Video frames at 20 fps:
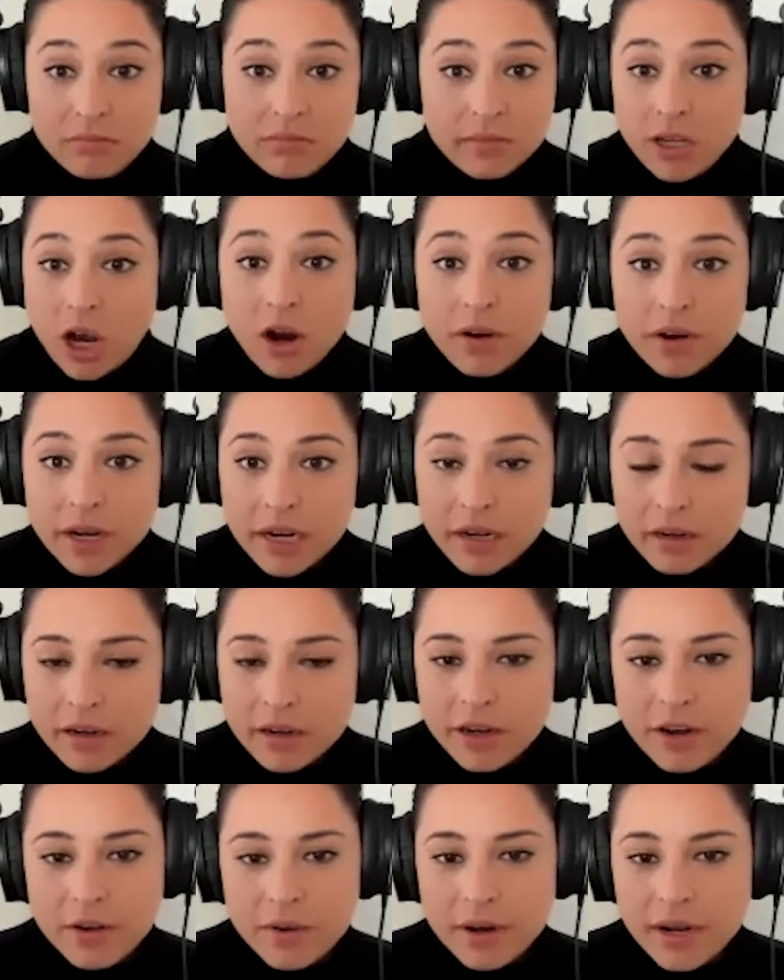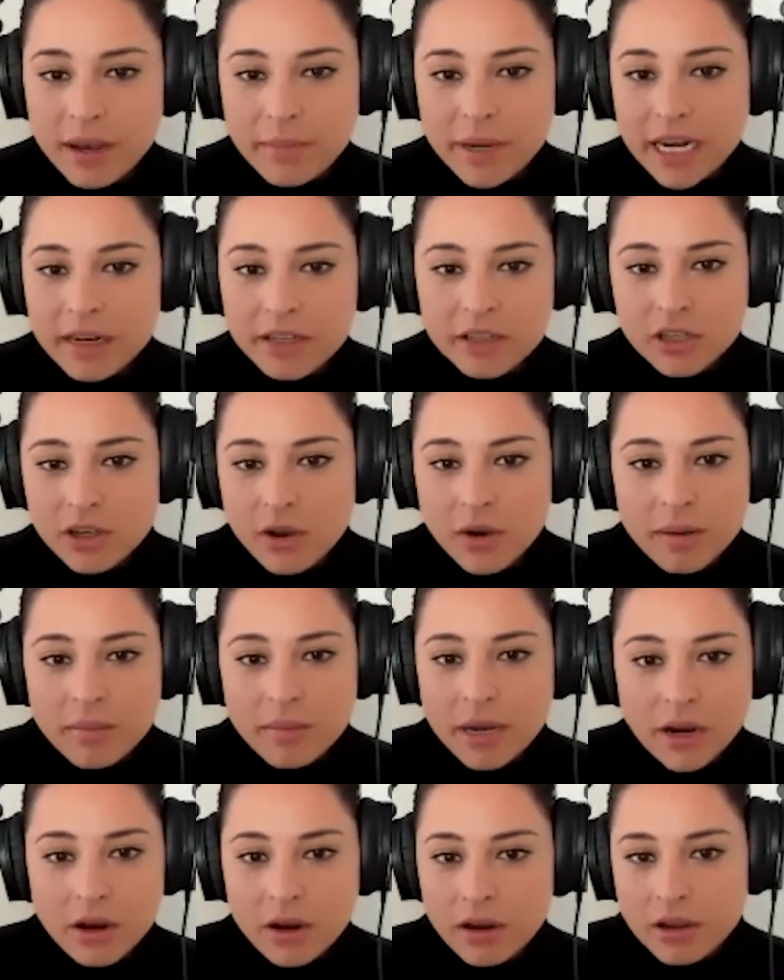sorry. You know what I mean? And so, mm. I
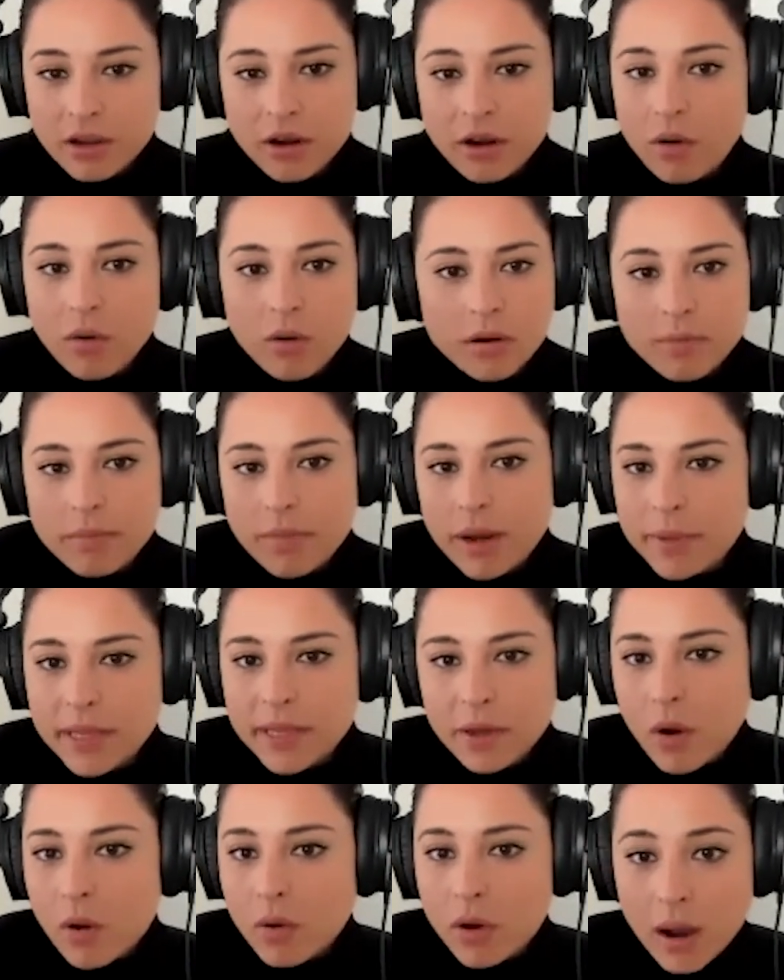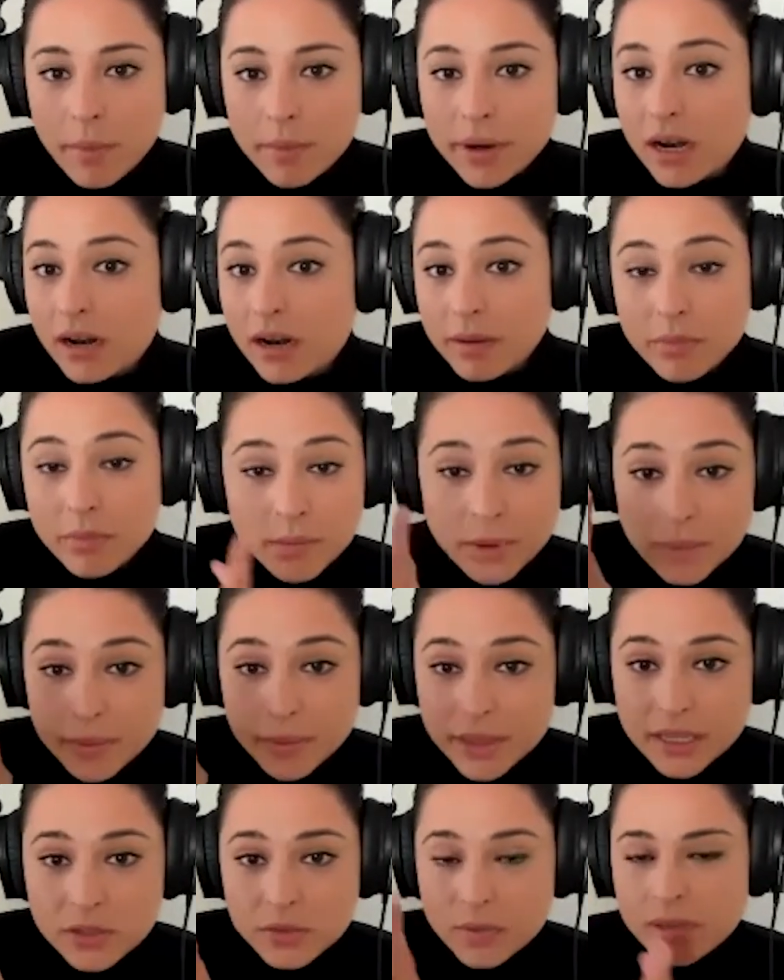mean, uh, you know, or maybe they won't comment on it, but
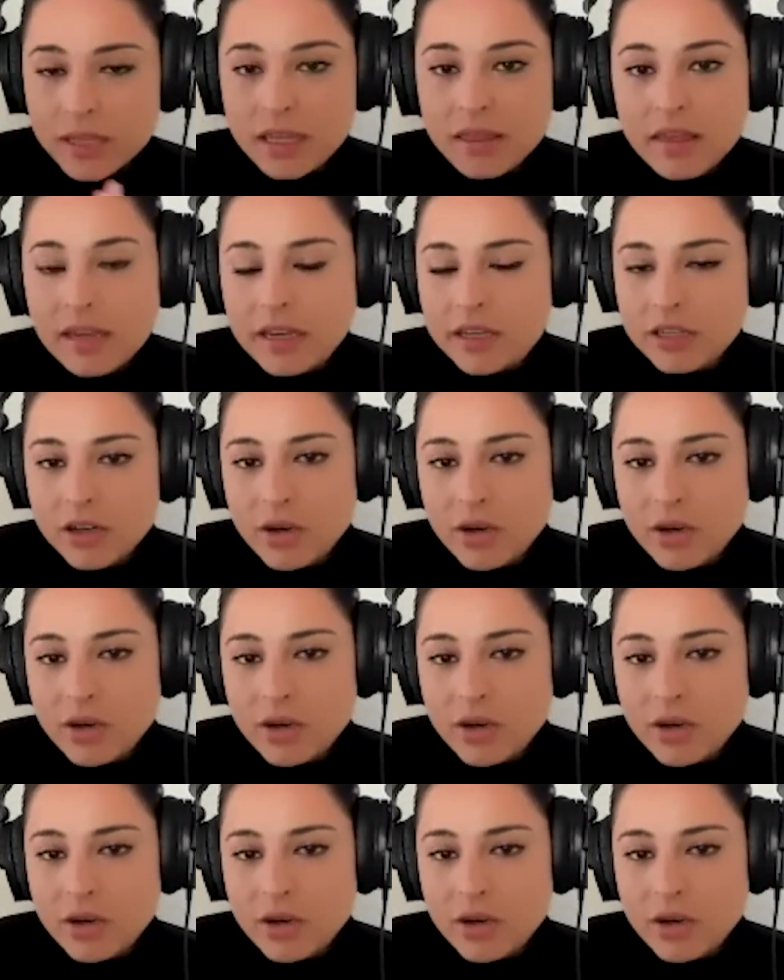maybe that's what they think.